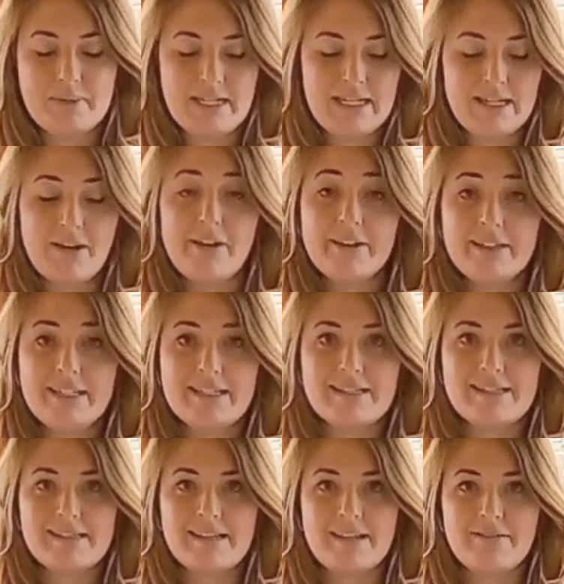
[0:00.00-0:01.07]
mini gardening
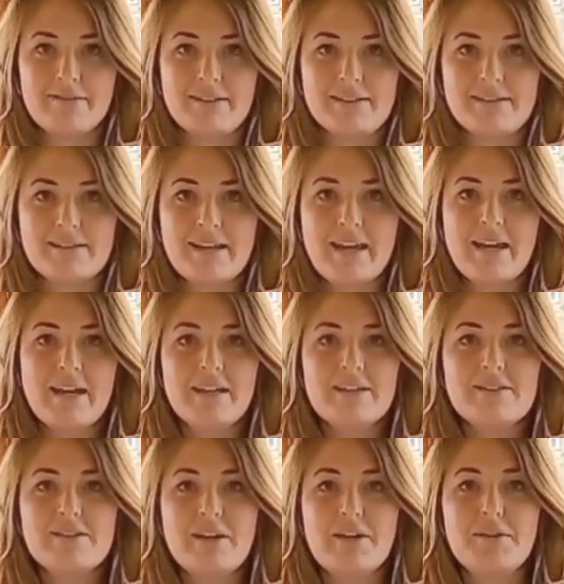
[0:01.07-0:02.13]
series.
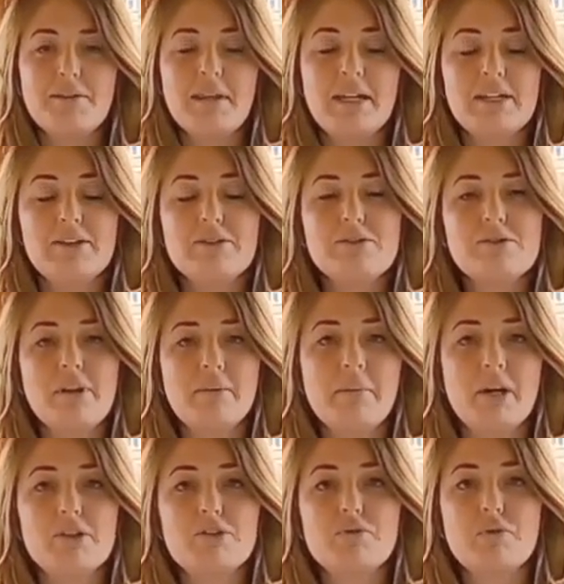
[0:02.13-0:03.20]
So thank you so
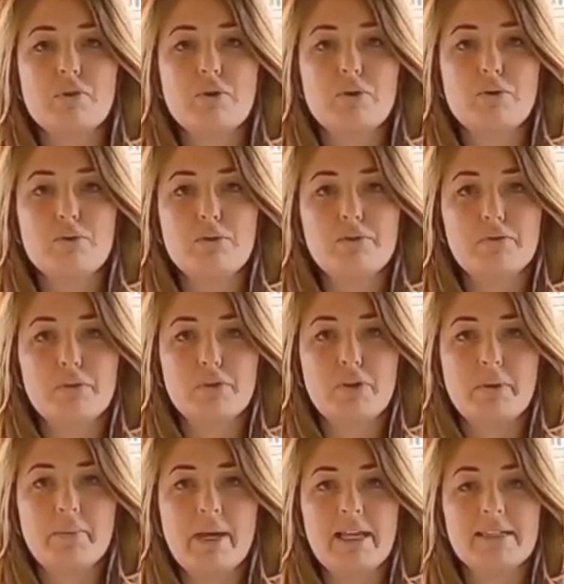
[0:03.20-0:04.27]
much for all of your
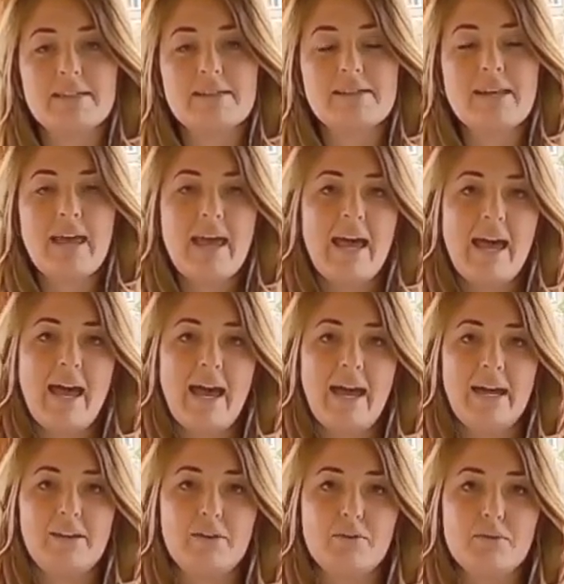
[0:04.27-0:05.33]
comments
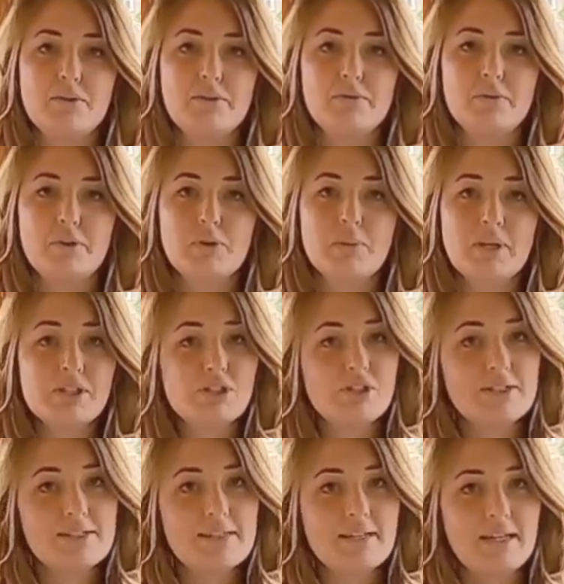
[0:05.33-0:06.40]
and all of your
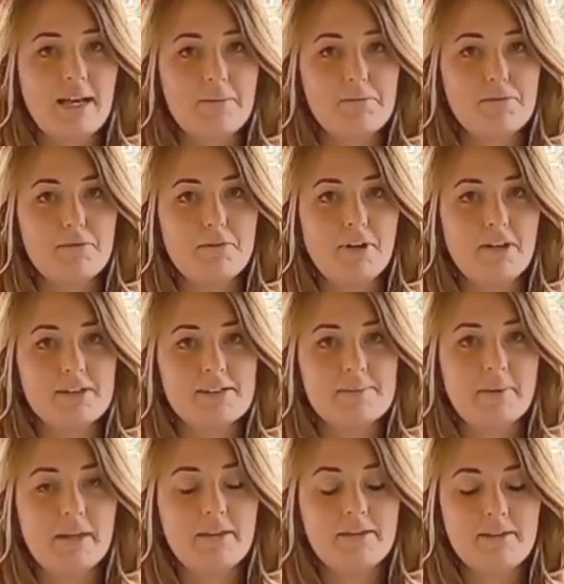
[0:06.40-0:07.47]
questions that came through last
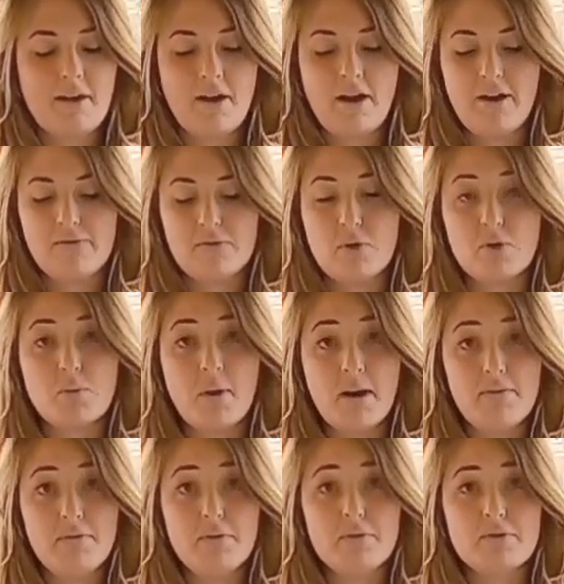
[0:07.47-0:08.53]
month. I've got quite
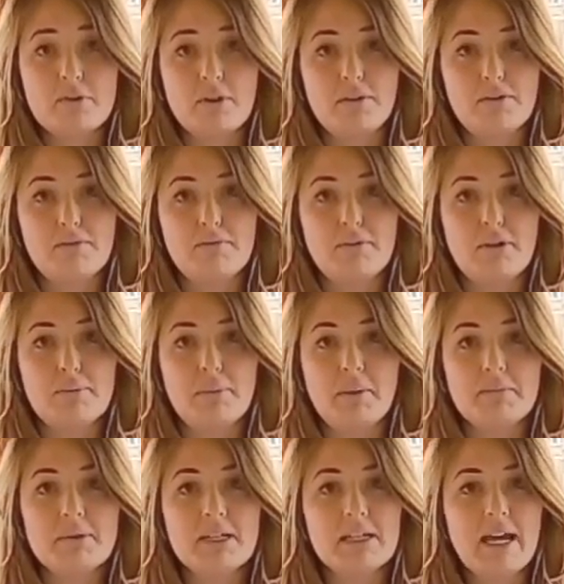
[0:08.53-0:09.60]
a few to go through, but
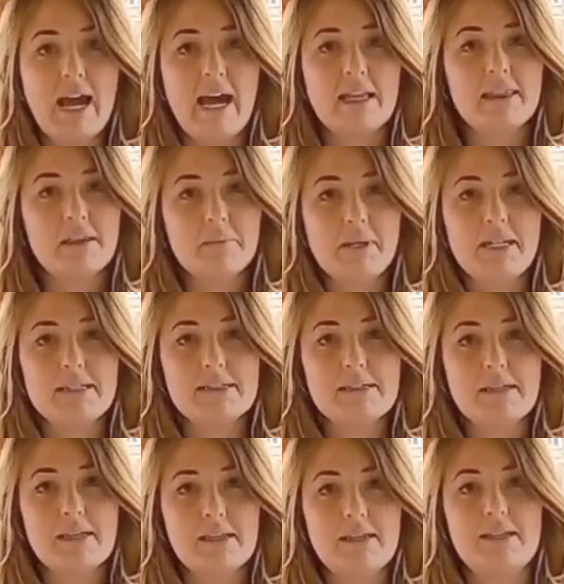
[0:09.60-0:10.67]
I'm going to add them
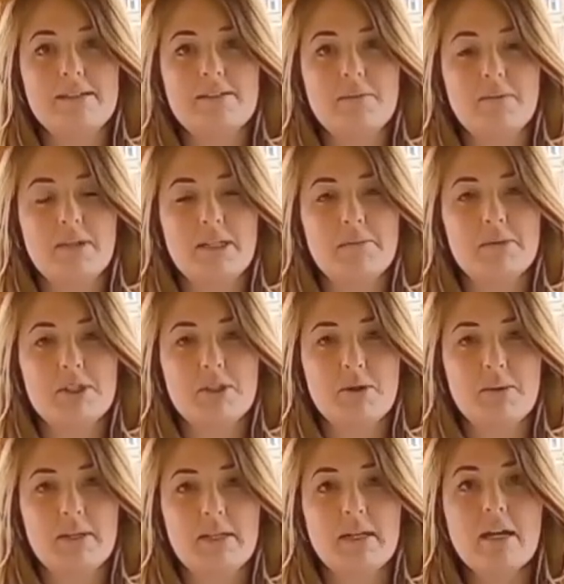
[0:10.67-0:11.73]
into the things that we're going to be
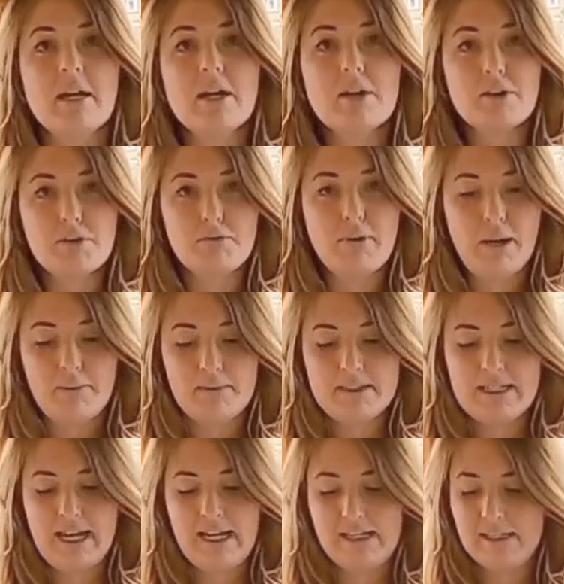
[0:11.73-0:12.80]
doing throughout the
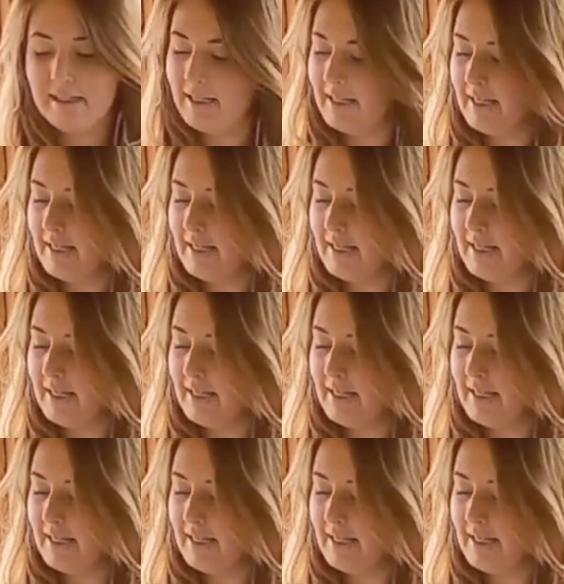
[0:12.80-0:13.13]
day.